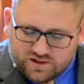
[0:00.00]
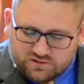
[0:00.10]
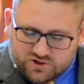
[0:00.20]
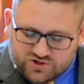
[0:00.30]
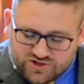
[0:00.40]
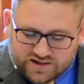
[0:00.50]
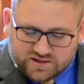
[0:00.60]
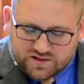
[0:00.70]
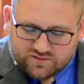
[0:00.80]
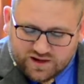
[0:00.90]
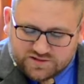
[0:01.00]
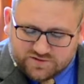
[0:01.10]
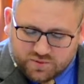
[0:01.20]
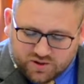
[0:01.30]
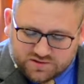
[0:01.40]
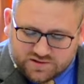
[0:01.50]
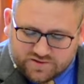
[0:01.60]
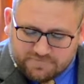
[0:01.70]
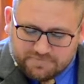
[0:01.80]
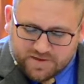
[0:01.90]
Reject a divisive
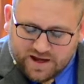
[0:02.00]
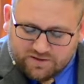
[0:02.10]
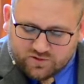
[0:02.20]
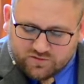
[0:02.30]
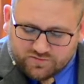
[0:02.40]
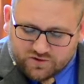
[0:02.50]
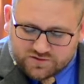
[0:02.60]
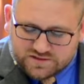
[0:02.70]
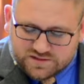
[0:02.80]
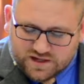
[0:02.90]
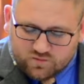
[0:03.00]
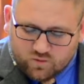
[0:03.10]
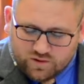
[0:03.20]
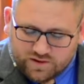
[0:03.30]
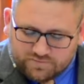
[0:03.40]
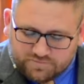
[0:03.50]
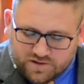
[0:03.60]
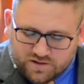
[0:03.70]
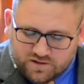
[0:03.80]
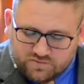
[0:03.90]
person after the first and second warning,
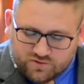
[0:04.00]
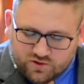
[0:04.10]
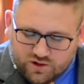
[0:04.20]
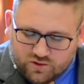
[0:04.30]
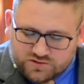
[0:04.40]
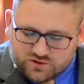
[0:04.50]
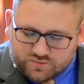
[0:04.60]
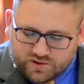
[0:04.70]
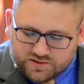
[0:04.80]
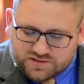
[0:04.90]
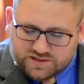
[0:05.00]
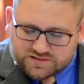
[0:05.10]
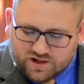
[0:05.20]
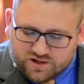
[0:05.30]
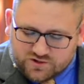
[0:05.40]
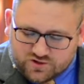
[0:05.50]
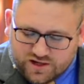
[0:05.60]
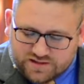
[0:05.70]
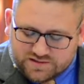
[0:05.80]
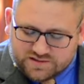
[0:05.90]
for you know such a person has gone astray
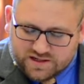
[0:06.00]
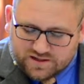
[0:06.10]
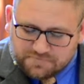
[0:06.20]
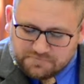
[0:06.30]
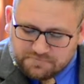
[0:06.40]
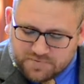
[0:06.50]
and is sinning.